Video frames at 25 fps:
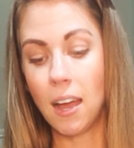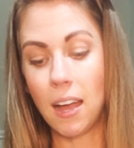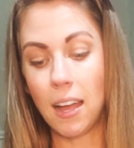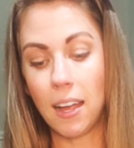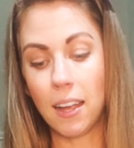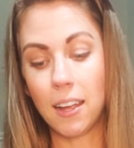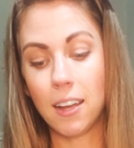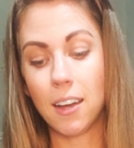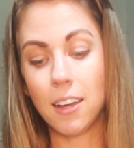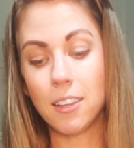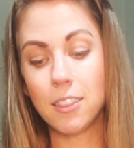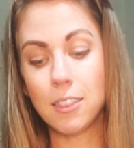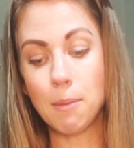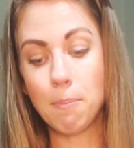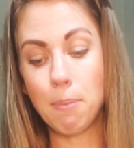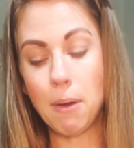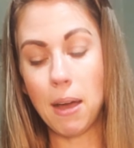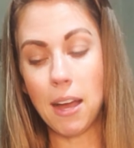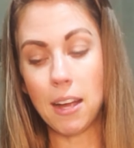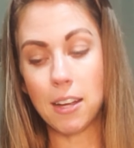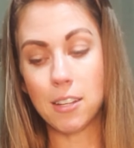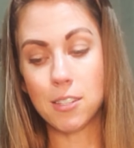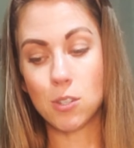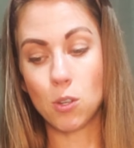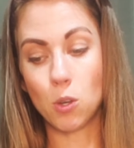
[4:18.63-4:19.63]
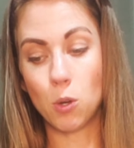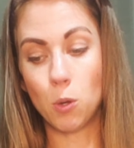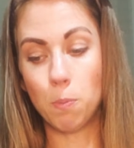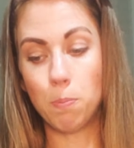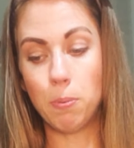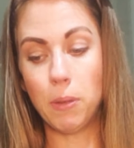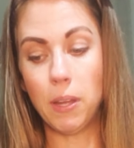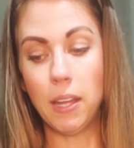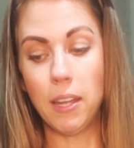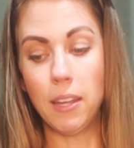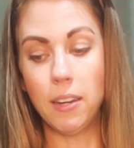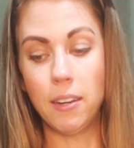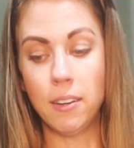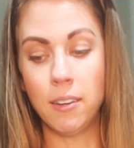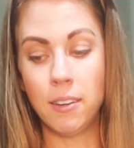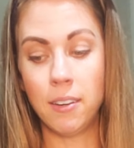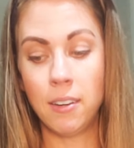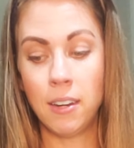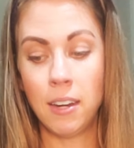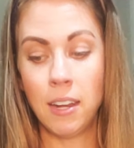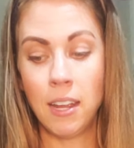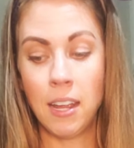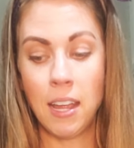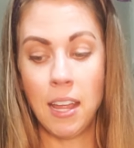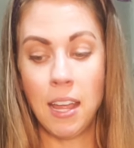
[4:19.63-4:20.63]
I cut the box open,
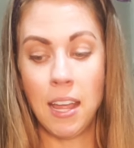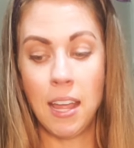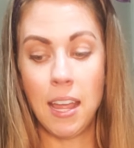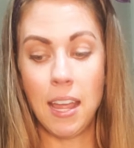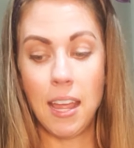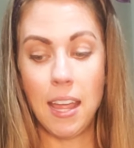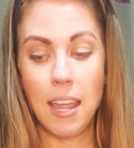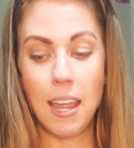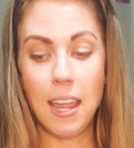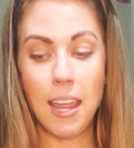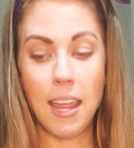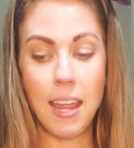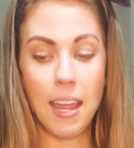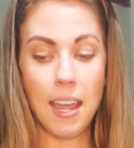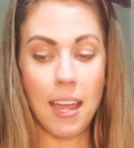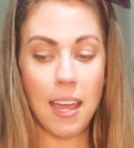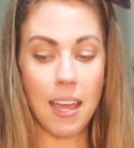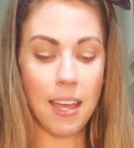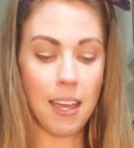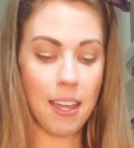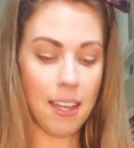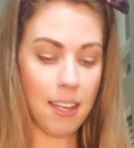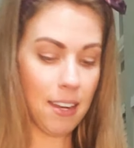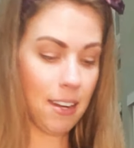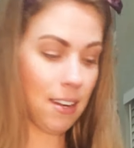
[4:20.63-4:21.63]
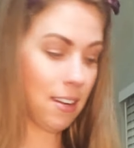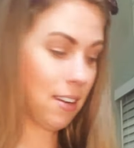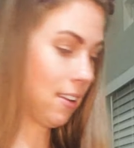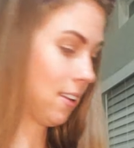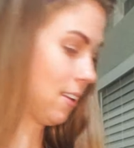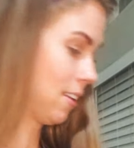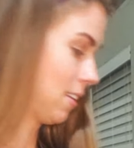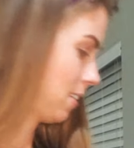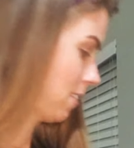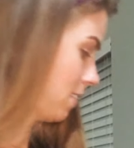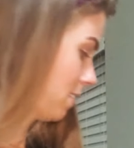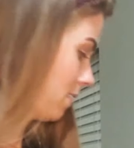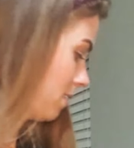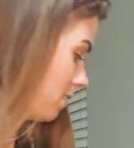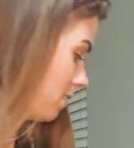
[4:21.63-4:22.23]
and